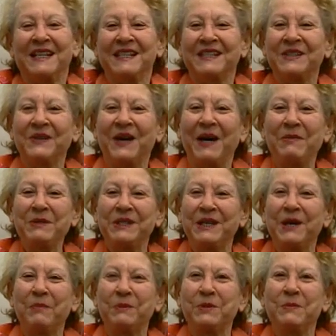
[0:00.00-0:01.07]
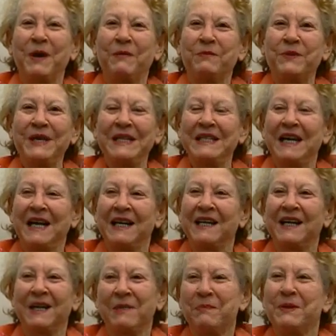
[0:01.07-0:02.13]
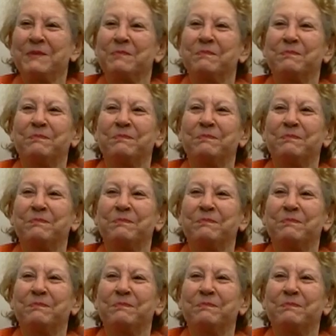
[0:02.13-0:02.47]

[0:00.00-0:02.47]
So I was helped to my feet, and I got up and